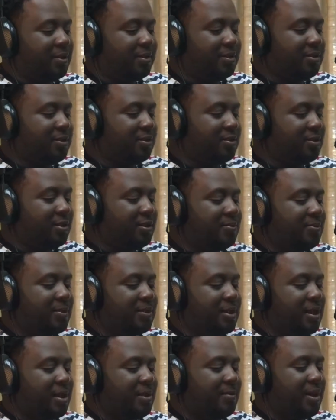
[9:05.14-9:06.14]
So since we're
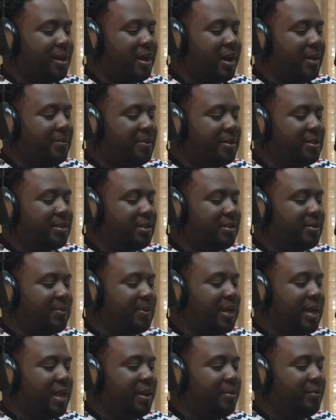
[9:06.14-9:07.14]
talking about common sense, we
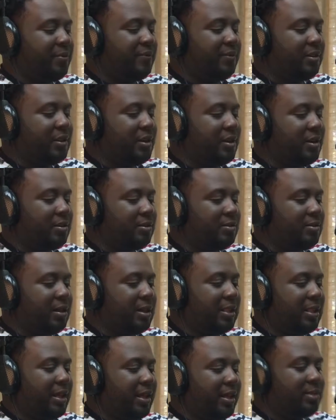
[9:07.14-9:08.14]
got to move along to our
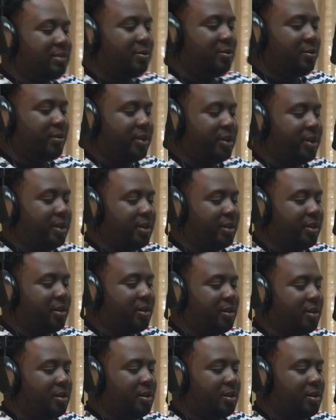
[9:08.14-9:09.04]
last story here.